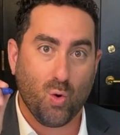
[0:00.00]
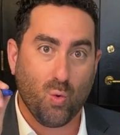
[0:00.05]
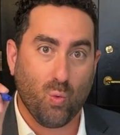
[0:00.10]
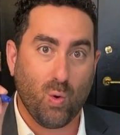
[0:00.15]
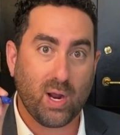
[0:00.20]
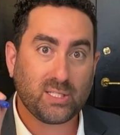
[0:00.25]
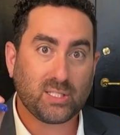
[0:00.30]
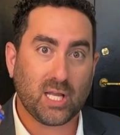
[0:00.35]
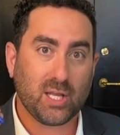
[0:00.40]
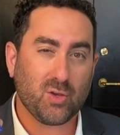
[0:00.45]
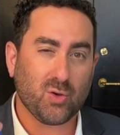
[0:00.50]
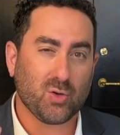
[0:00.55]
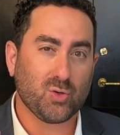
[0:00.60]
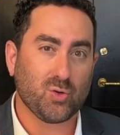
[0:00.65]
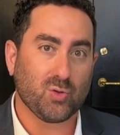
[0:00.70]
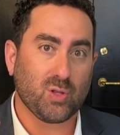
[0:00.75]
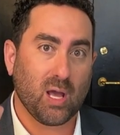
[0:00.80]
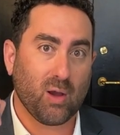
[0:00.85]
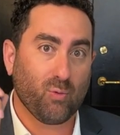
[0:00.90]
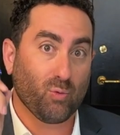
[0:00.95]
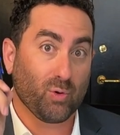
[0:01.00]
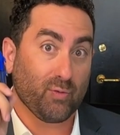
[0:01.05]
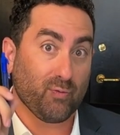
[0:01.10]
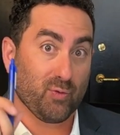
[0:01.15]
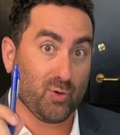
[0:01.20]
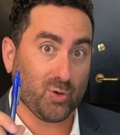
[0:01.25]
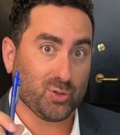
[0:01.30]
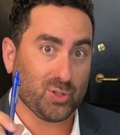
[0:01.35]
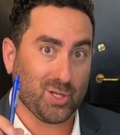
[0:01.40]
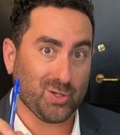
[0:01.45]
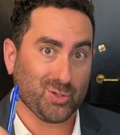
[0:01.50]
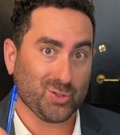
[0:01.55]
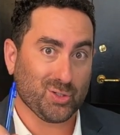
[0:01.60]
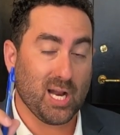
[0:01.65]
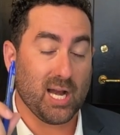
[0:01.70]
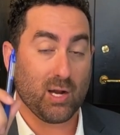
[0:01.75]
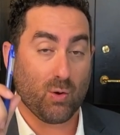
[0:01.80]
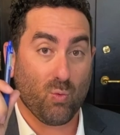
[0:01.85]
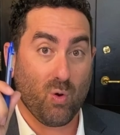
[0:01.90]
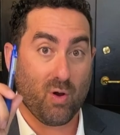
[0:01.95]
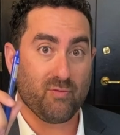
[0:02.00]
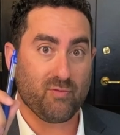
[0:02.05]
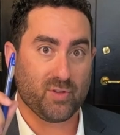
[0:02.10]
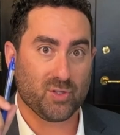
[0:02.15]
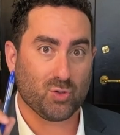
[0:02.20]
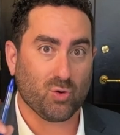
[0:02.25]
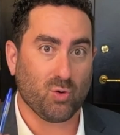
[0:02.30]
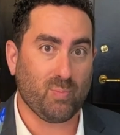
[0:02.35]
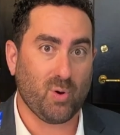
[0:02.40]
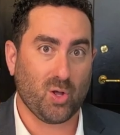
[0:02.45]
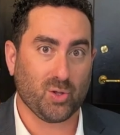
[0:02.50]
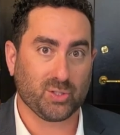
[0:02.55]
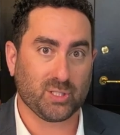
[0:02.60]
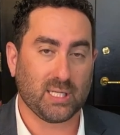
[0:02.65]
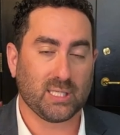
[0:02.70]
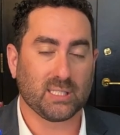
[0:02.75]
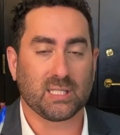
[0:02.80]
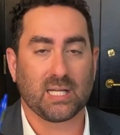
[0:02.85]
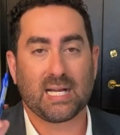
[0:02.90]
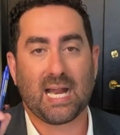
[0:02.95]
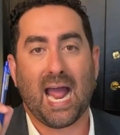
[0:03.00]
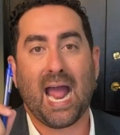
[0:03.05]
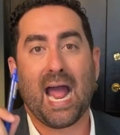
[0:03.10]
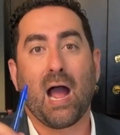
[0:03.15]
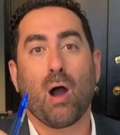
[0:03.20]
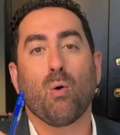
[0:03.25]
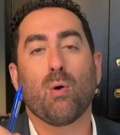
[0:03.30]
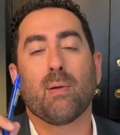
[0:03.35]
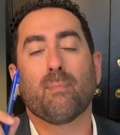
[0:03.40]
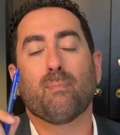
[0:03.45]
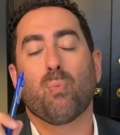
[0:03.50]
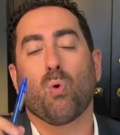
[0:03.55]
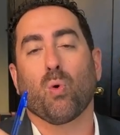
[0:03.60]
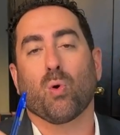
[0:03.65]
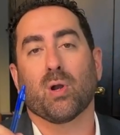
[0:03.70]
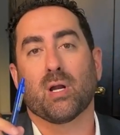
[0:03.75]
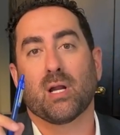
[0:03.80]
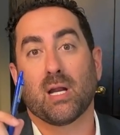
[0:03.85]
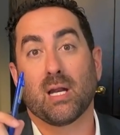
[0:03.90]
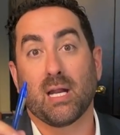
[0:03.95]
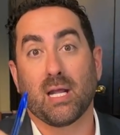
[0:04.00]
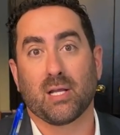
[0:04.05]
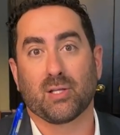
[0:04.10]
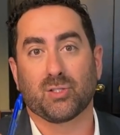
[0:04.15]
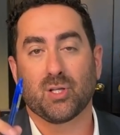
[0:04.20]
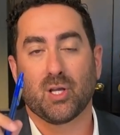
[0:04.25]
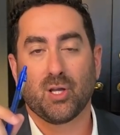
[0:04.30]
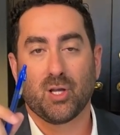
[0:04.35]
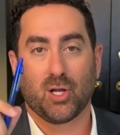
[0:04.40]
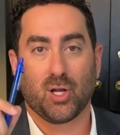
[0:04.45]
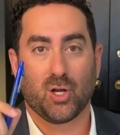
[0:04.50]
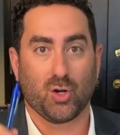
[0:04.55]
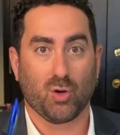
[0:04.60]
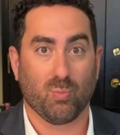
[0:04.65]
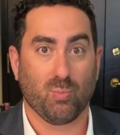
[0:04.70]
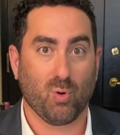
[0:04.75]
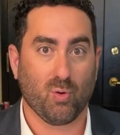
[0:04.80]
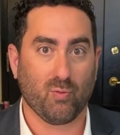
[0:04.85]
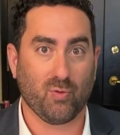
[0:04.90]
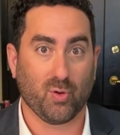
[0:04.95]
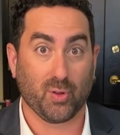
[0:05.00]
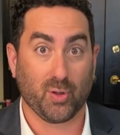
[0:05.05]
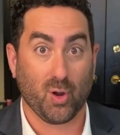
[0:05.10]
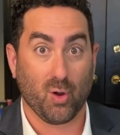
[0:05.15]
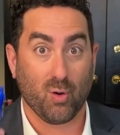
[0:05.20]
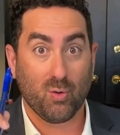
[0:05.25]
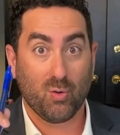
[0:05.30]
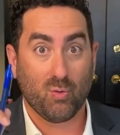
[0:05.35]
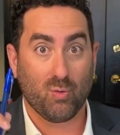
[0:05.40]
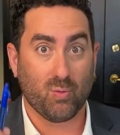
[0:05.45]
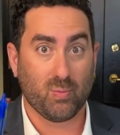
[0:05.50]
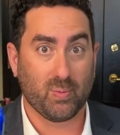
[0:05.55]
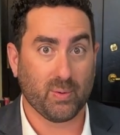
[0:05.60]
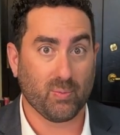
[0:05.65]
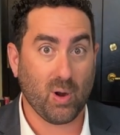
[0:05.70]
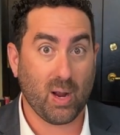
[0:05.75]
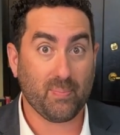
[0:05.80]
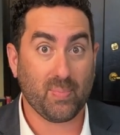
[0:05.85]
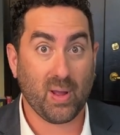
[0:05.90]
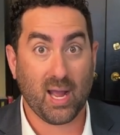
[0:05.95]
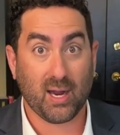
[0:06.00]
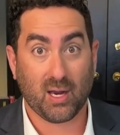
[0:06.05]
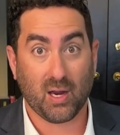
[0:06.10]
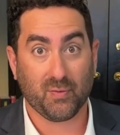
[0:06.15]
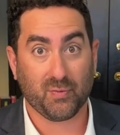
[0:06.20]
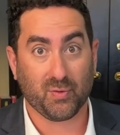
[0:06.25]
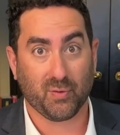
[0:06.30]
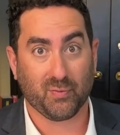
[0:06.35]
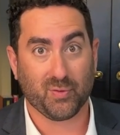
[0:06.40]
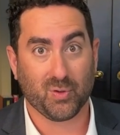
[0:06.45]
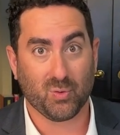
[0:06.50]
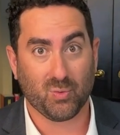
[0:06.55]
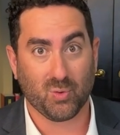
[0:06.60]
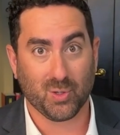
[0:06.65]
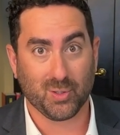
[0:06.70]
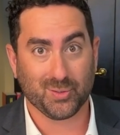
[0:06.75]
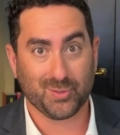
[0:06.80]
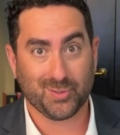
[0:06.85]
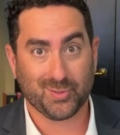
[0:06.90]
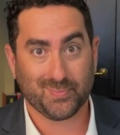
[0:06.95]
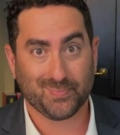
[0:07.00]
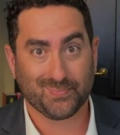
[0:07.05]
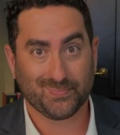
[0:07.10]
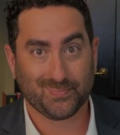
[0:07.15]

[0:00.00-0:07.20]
ways that you can do that with first understanding what fiscal policy is and how important it is in your portfolio. We'll be right back after a few words.